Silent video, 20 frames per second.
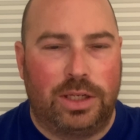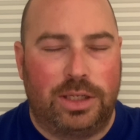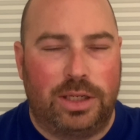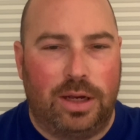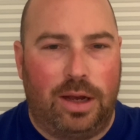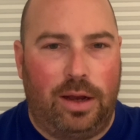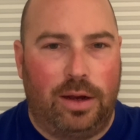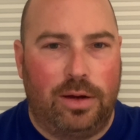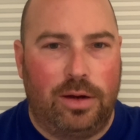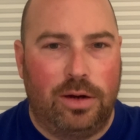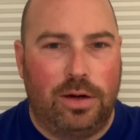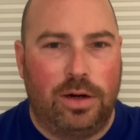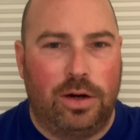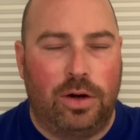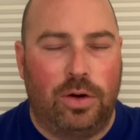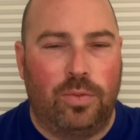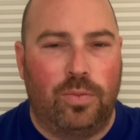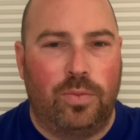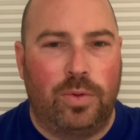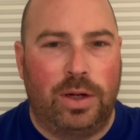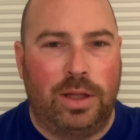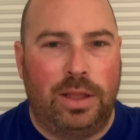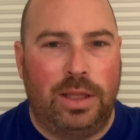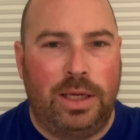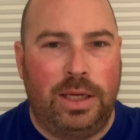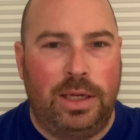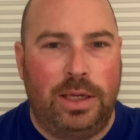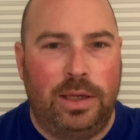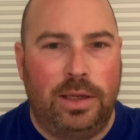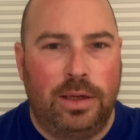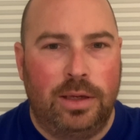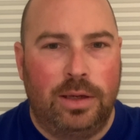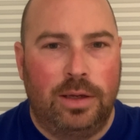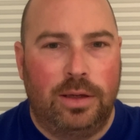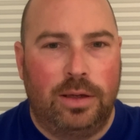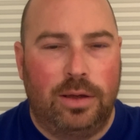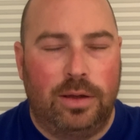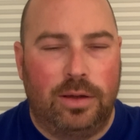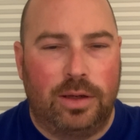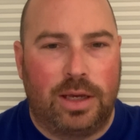soccer are really
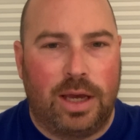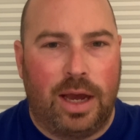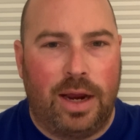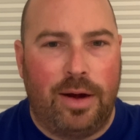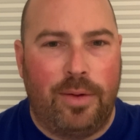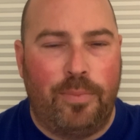kind